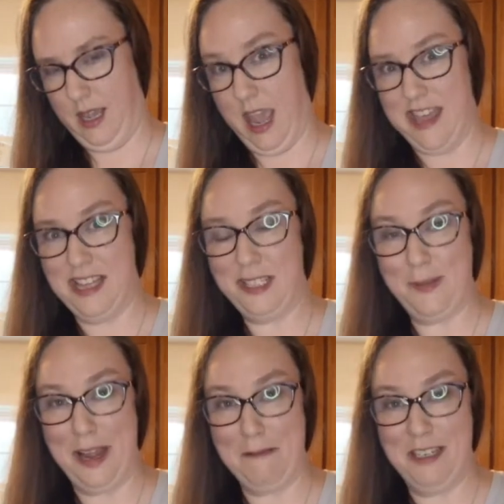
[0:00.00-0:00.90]
And that's why I
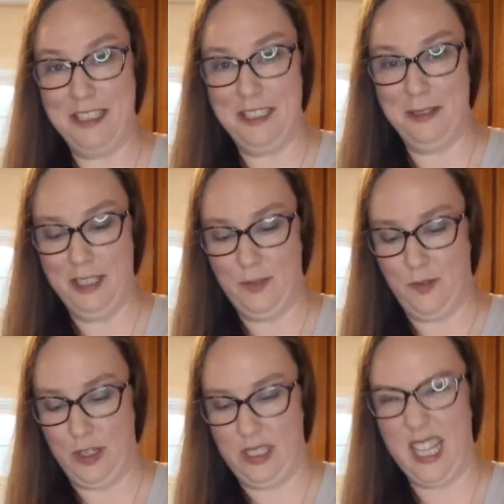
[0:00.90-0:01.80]
wanted to do this
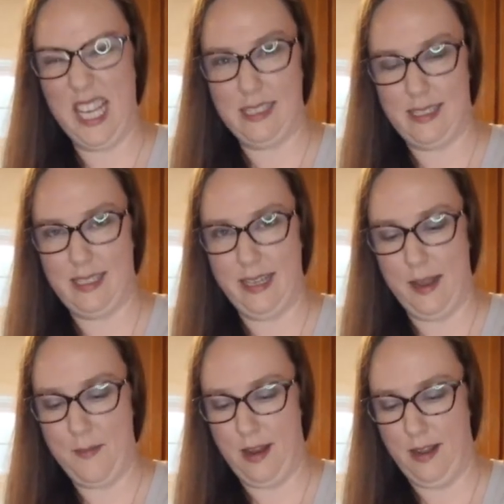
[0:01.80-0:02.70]
first. Let it sit a minute.